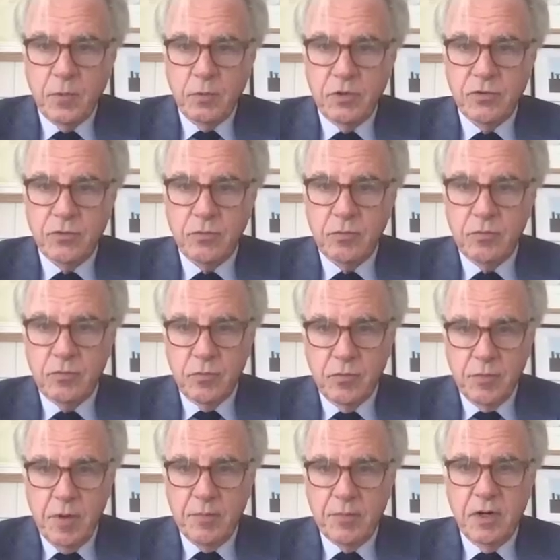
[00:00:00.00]
which,
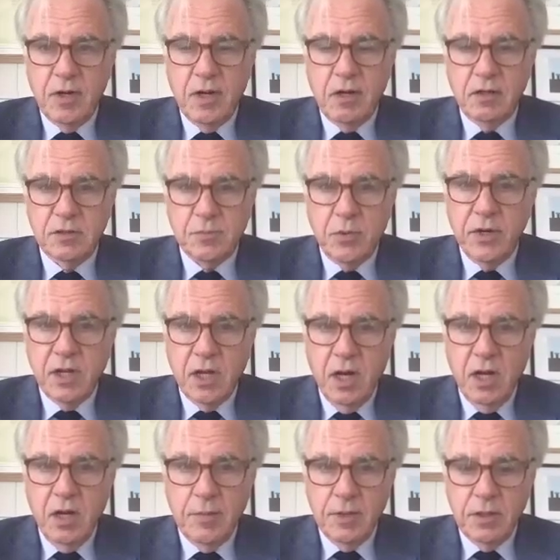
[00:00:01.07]
remember now, it's pretty
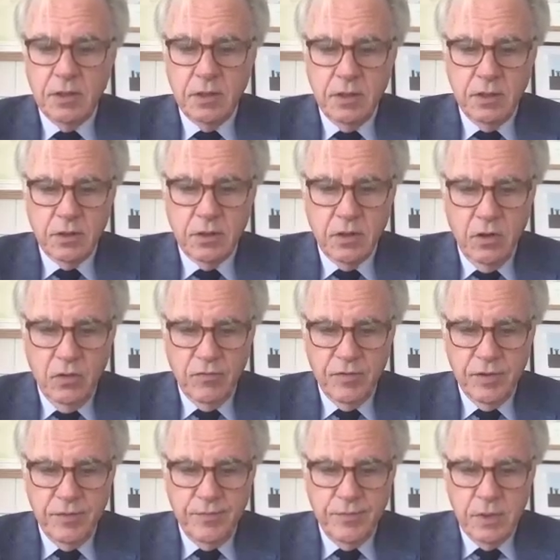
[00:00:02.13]
common in
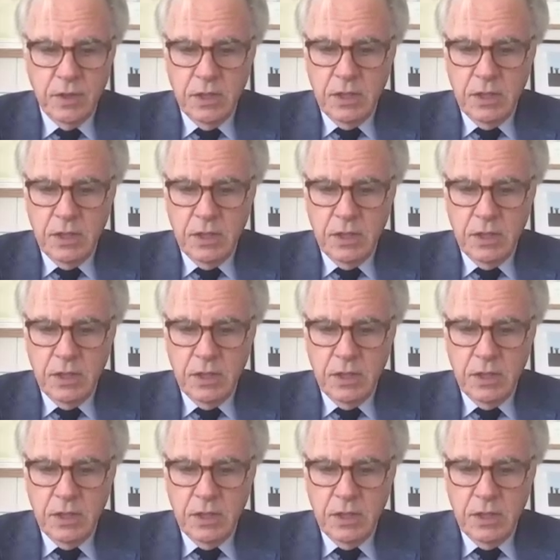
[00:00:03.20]
COVID,